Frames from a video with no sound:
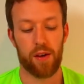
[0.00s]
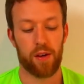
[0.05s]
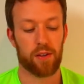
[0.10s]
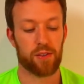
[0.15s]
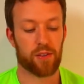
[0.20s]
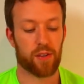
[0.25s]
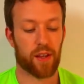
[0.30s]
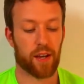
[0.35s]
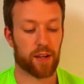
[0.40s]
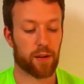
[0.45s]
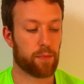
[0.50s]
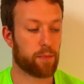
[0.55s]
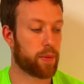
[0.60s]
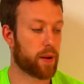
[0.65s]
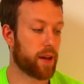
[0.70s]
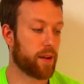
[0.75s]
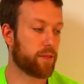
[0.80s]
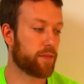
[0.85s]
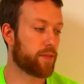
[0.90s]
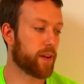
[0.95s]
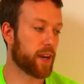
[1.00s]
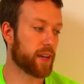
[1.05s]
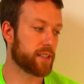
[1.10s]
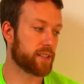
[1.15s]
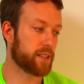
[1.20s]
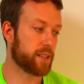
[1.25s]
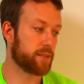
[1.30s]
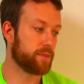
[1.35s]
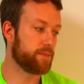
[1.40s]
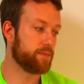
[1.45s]
So that can play a
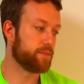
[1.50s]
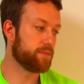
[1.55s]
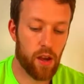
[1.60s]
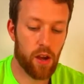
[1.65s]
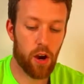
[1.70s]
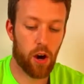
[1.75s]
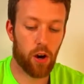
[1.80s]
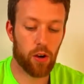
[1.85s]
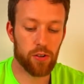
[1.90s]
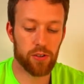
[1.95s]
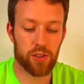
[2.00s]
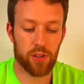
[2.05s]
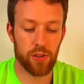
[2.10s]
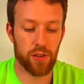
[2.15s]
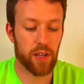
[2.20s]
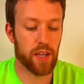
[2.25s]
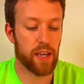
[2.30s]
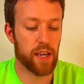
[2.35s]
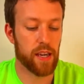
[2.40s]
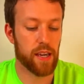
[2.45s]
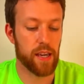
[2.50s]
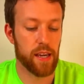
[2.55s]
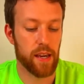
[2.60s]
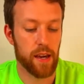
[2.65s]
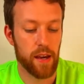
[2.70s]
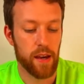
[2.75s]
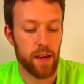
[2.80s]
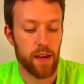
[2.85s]
factor. On to the